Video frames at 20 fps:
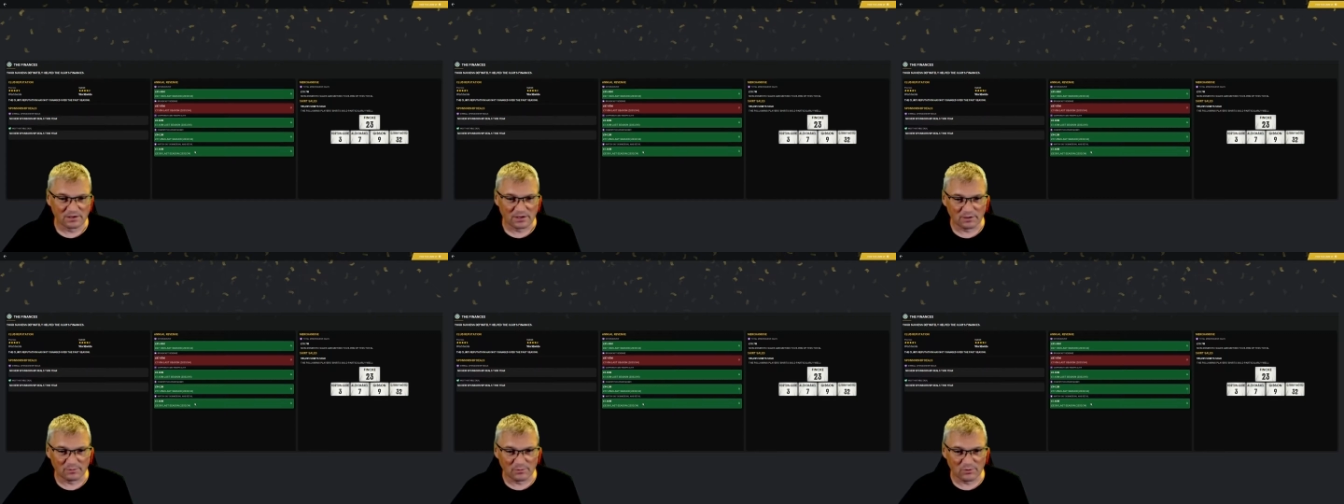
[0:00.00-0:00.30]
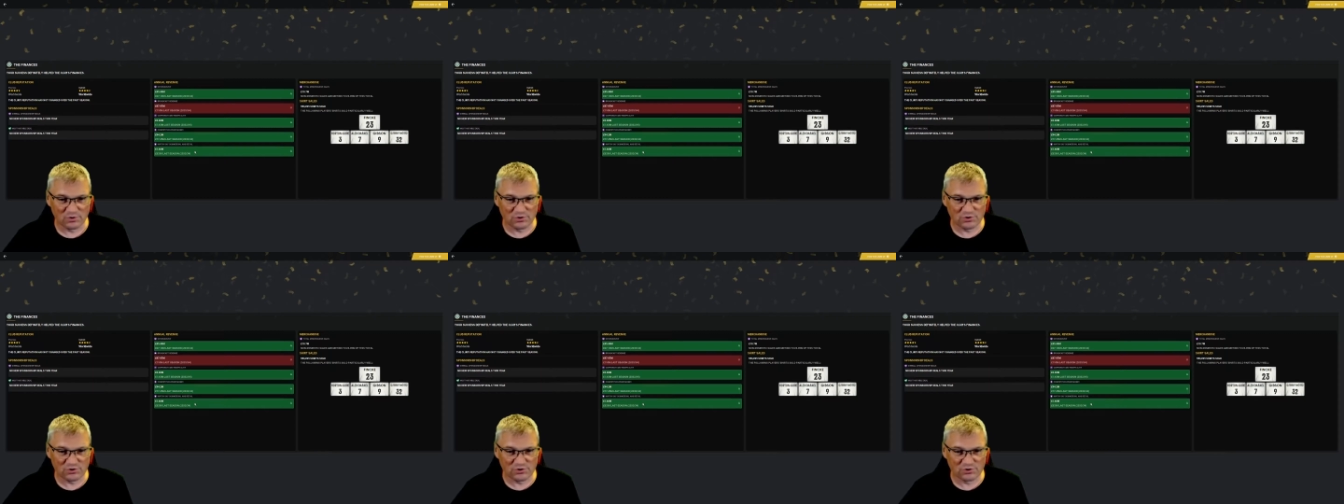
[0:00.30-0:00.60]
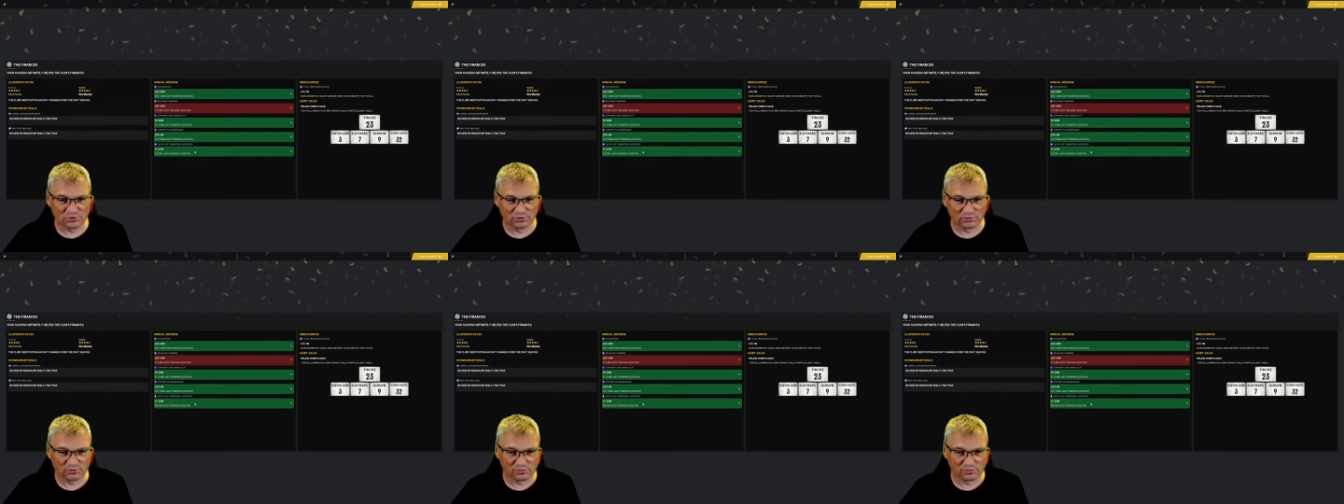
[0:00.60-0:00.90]

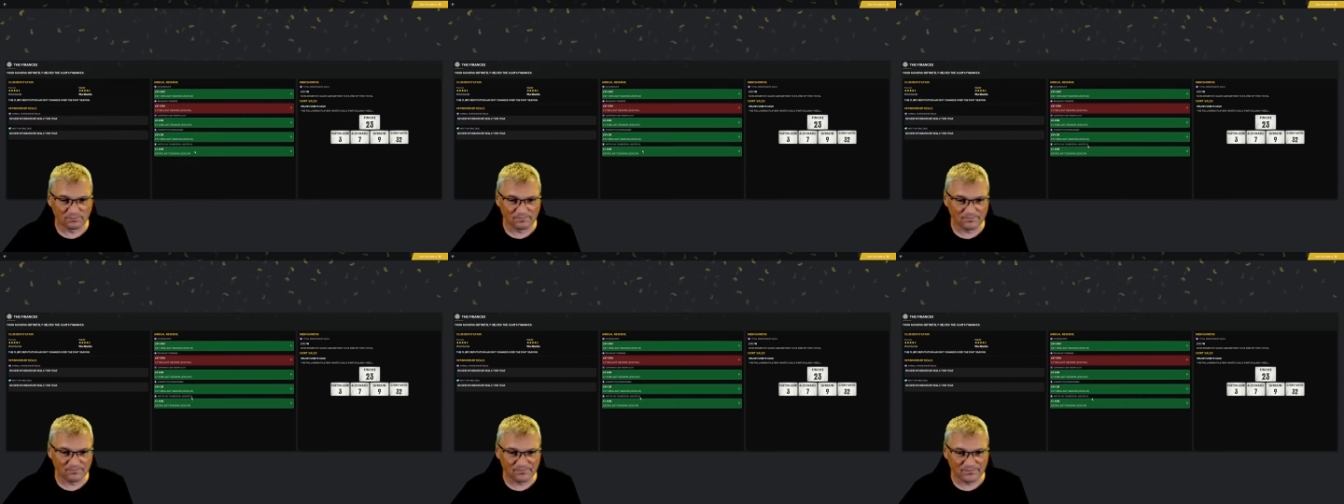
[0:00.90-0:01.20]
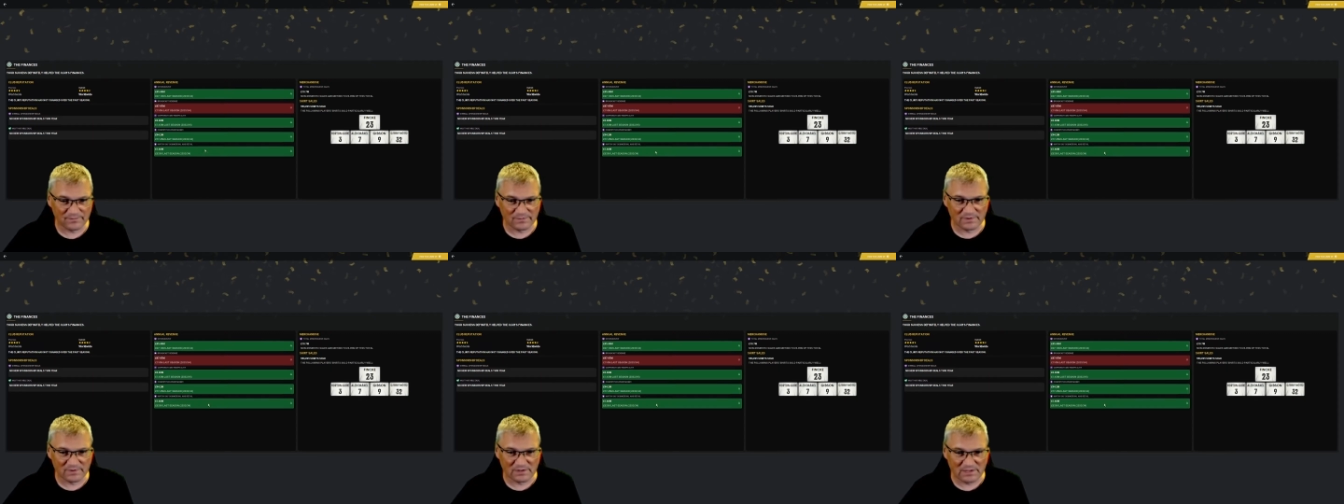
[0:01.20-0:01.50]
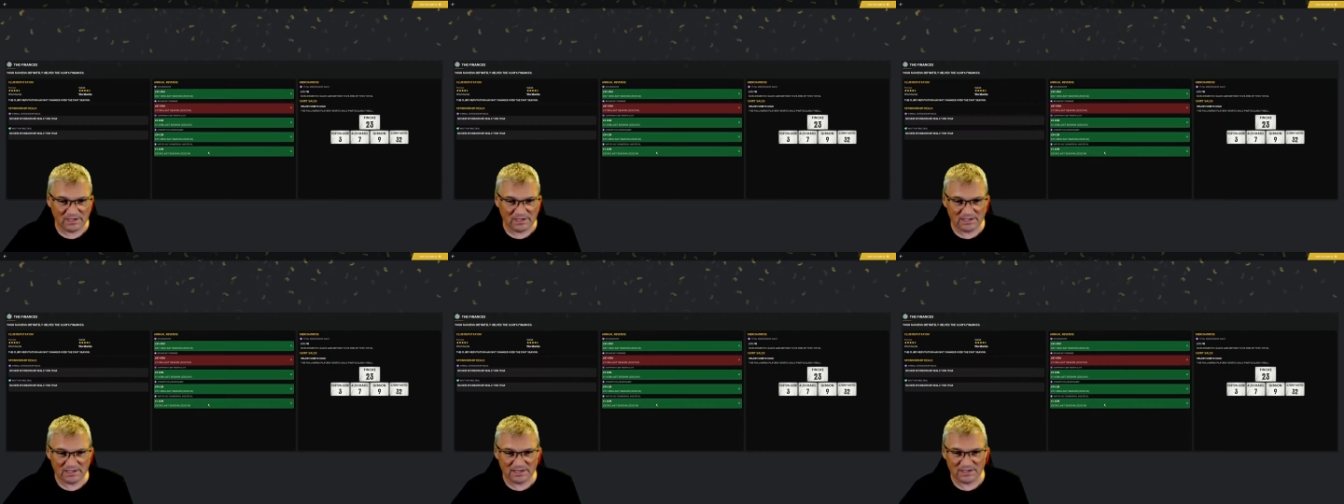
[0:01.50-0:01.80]
Commercial
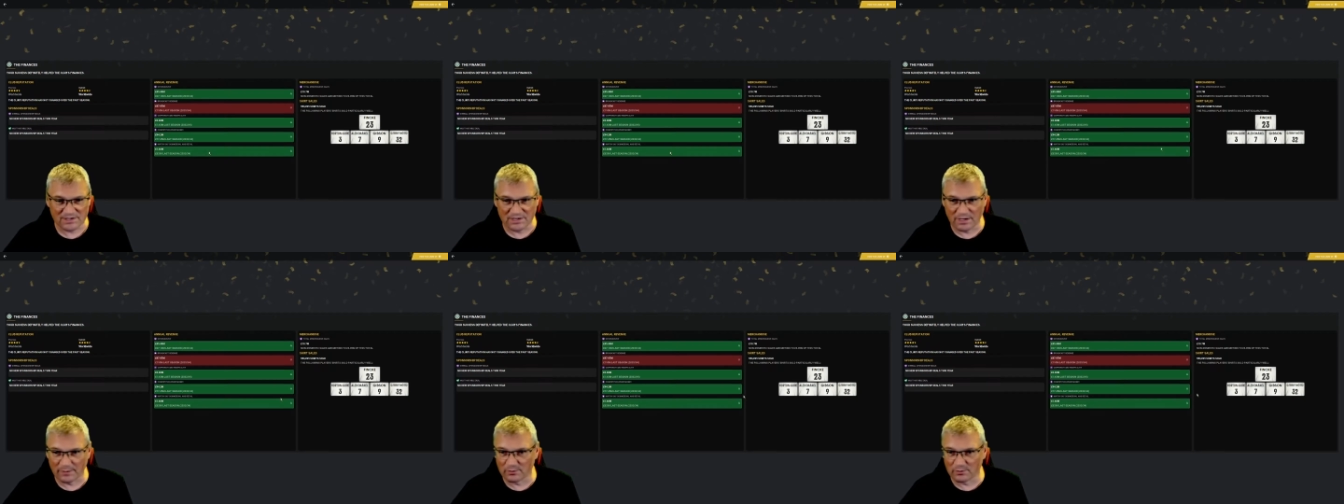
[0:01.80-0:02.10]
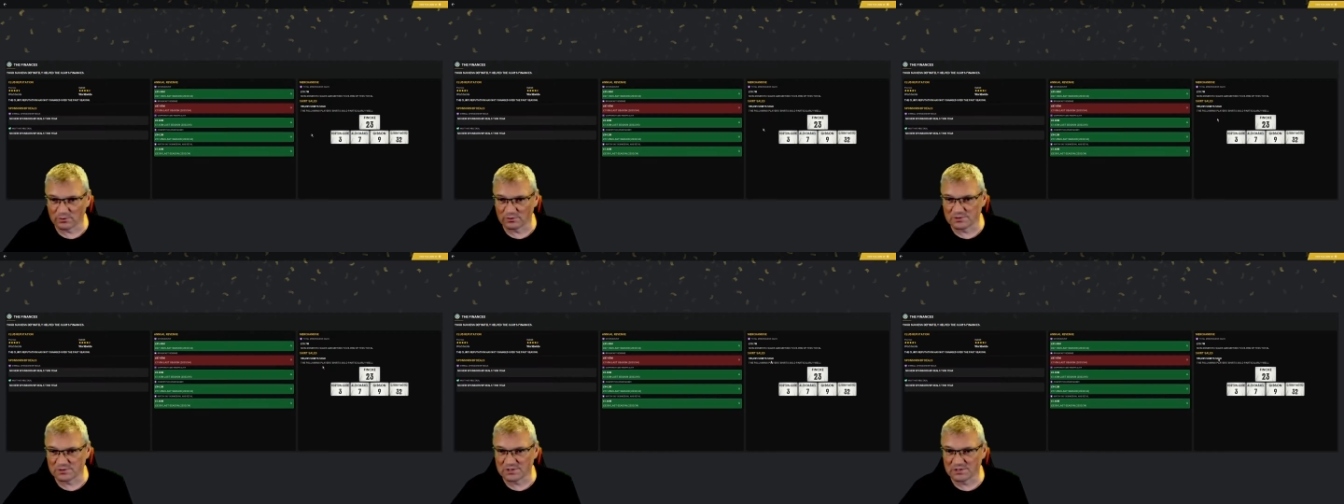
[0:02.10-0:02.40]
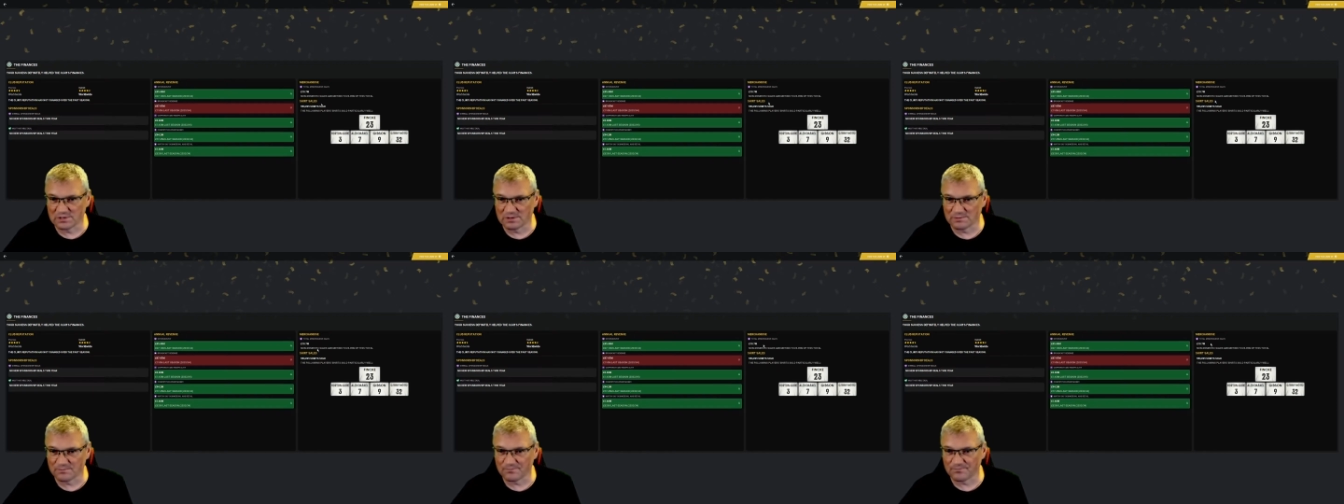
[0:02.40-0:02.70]
nearly doubled.